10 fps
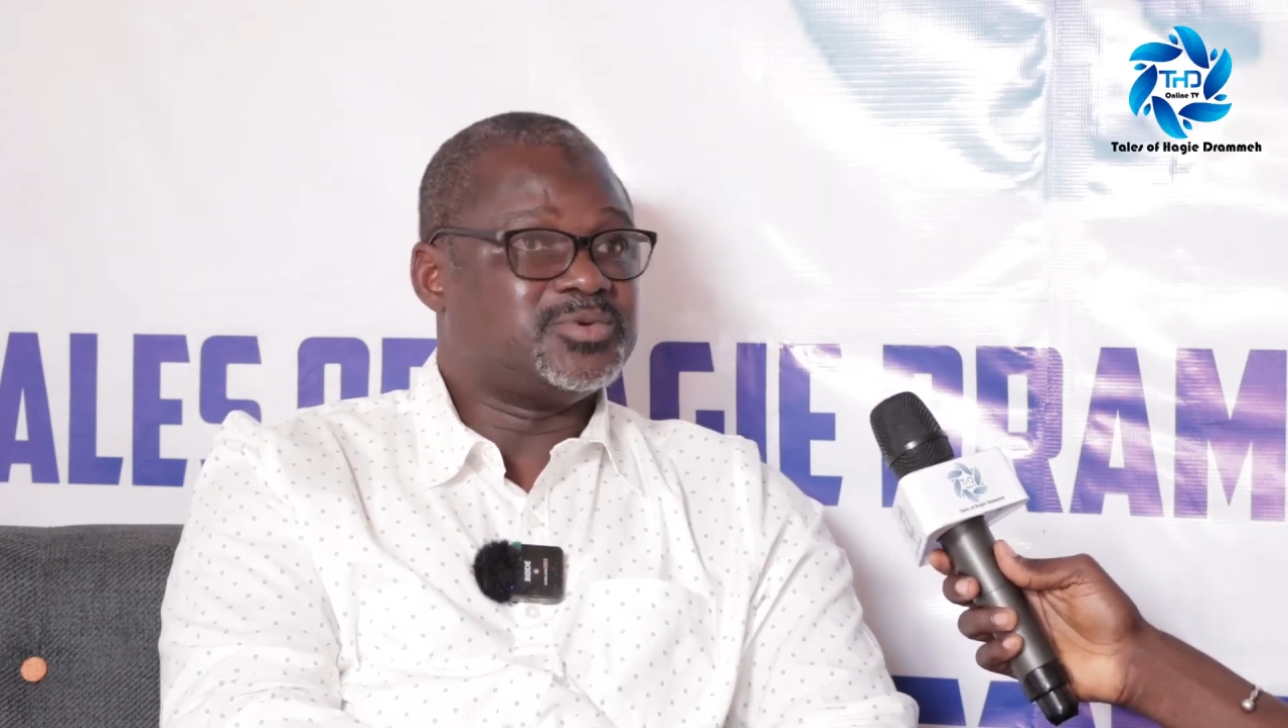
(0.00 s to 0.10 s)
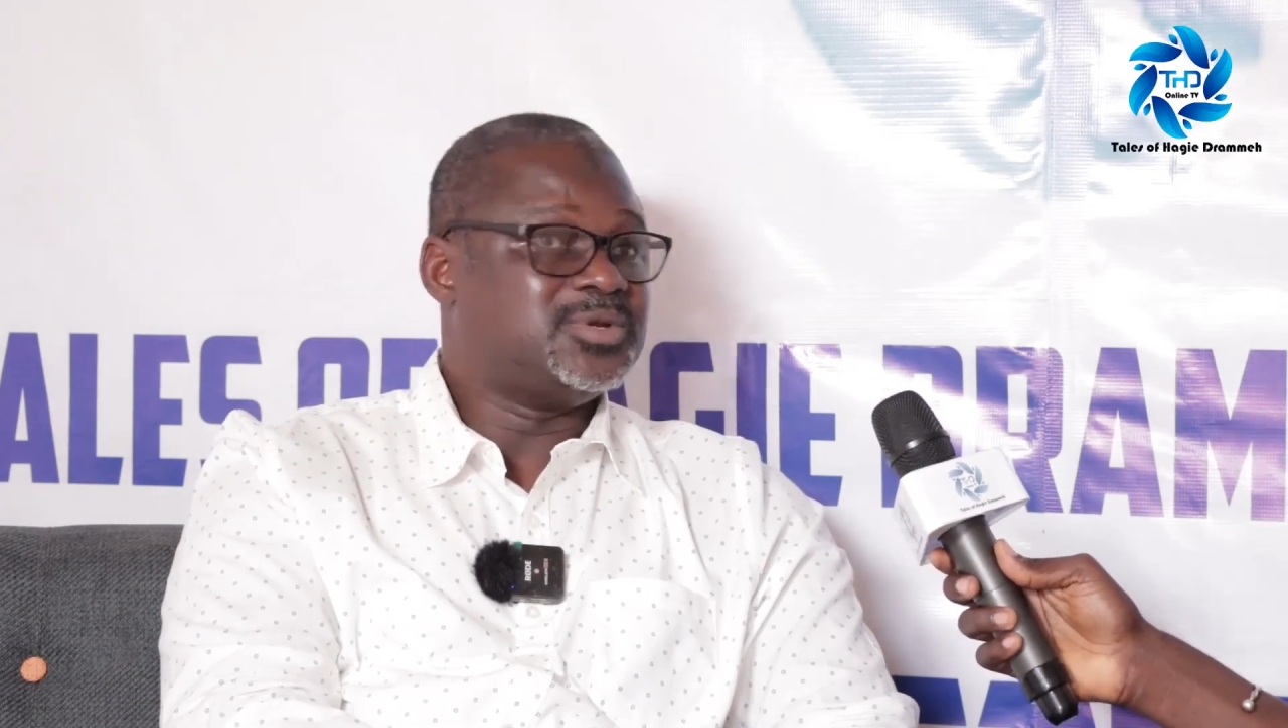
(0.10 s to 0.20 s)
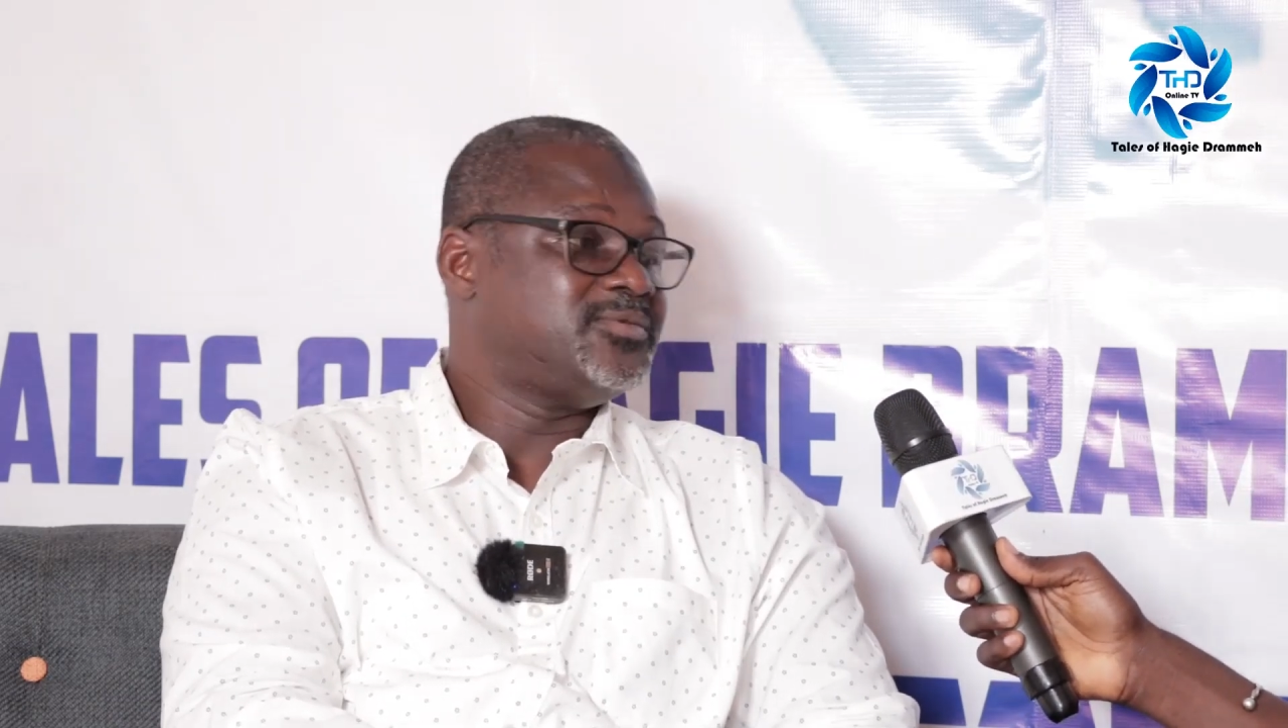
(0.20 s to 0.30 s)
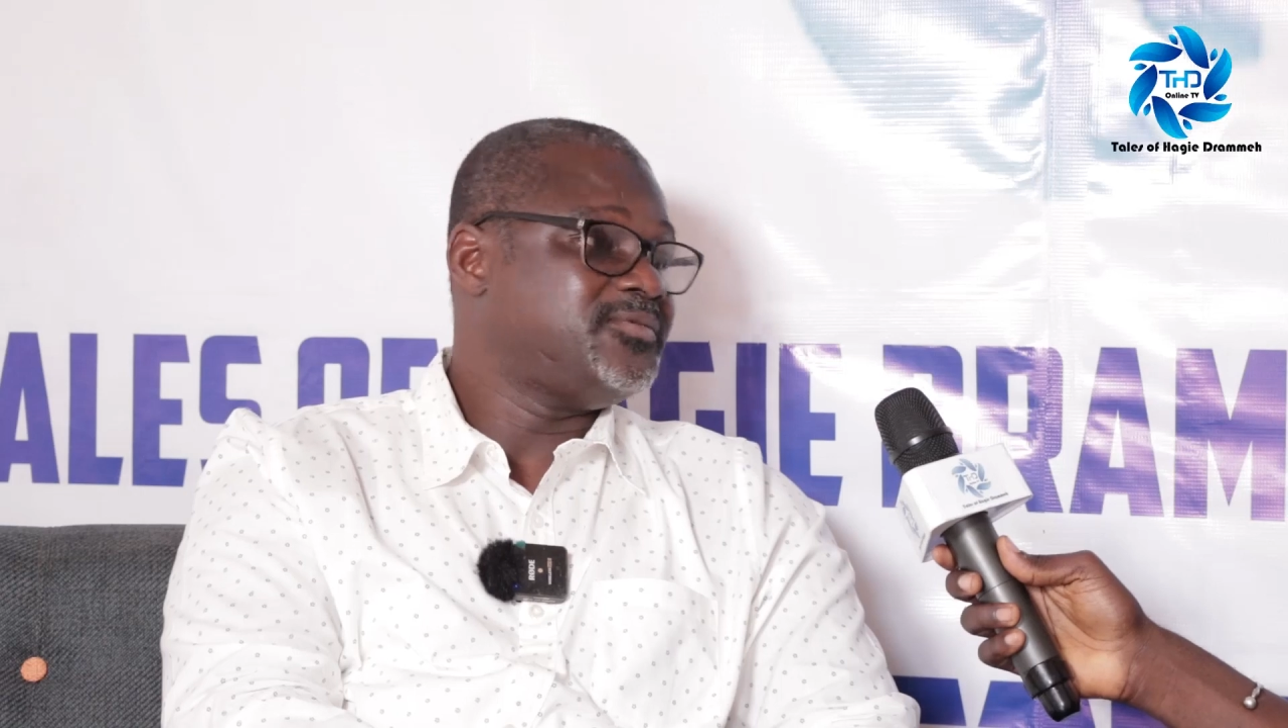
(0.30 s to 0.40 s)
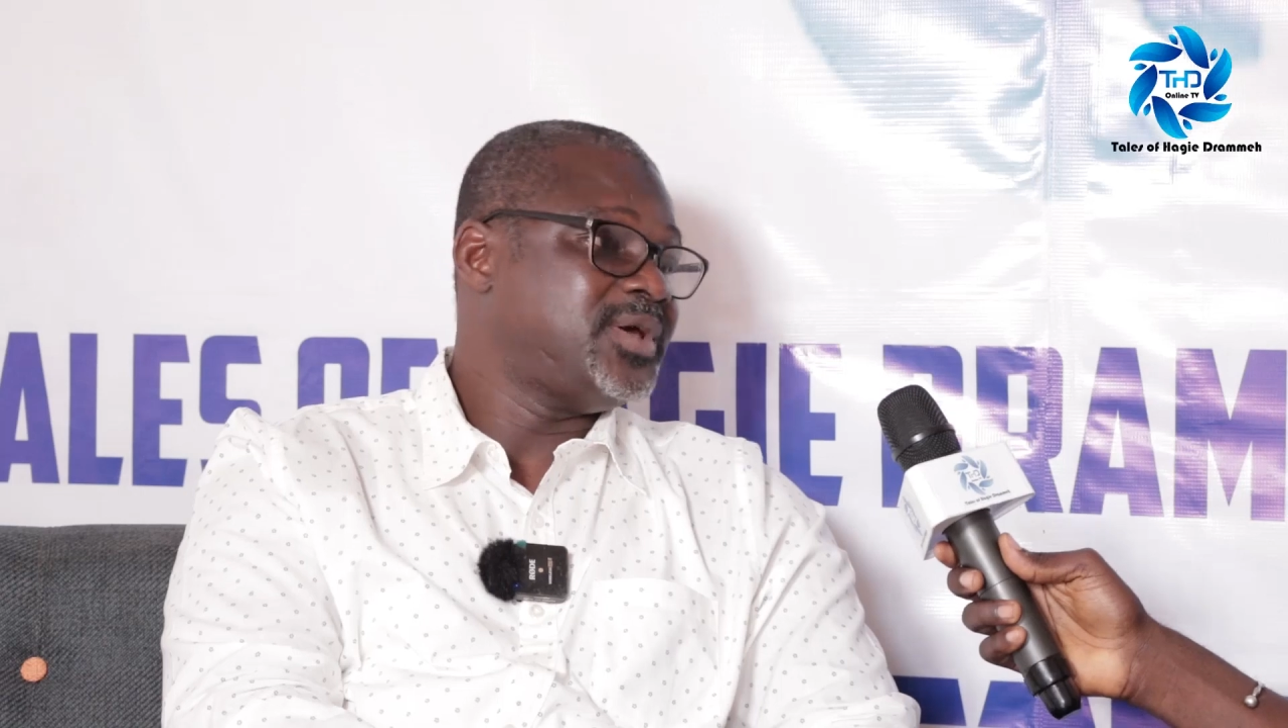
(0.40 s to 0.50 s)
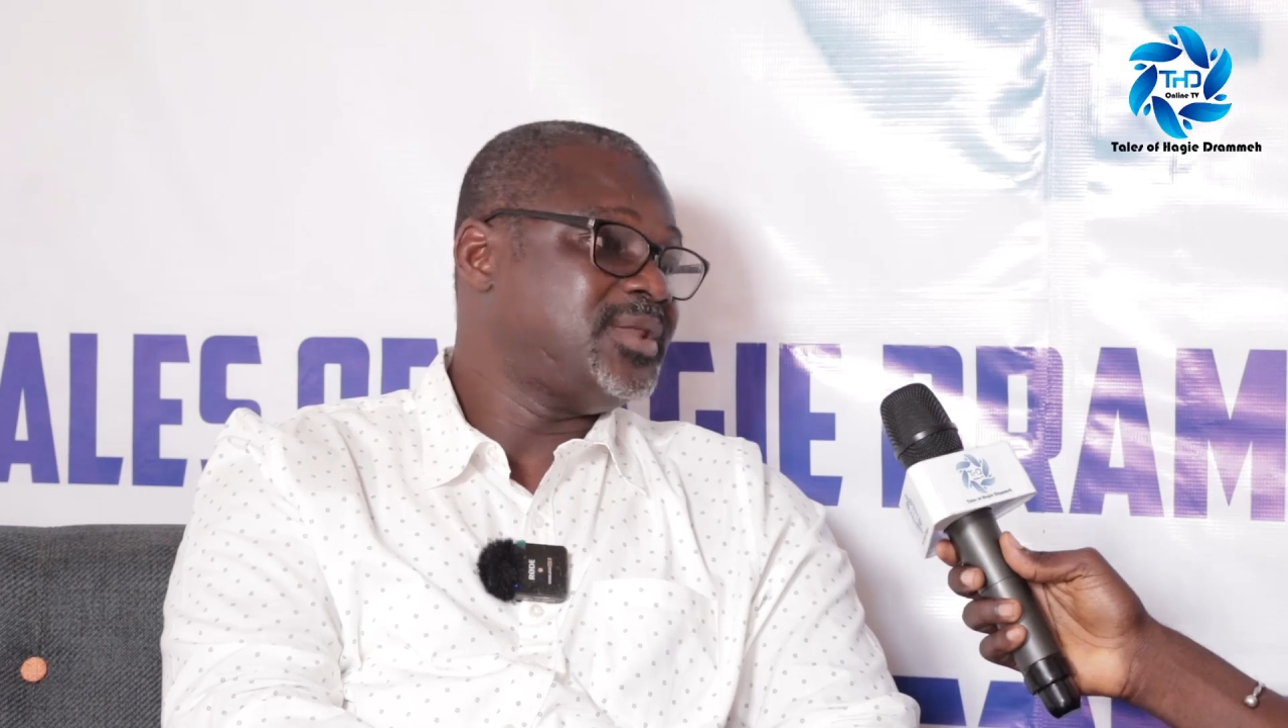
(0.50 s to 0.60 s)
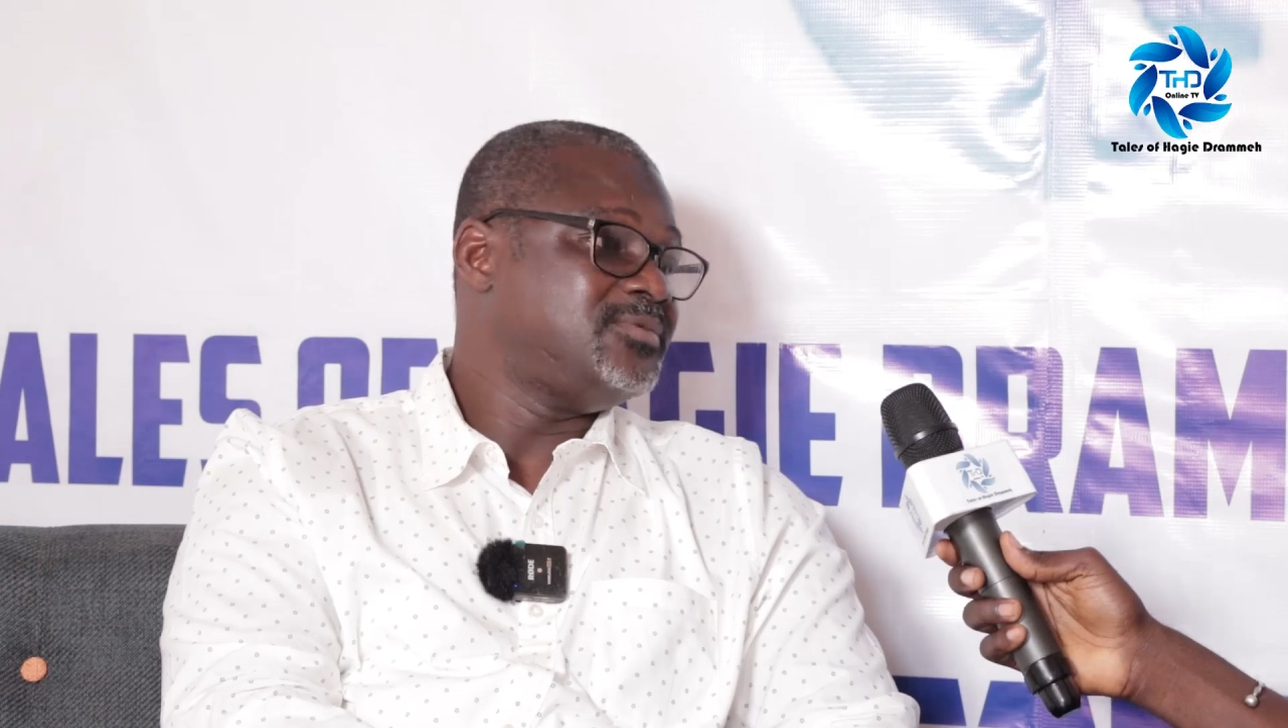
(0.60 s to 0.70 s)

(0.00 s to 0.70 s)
we don't fear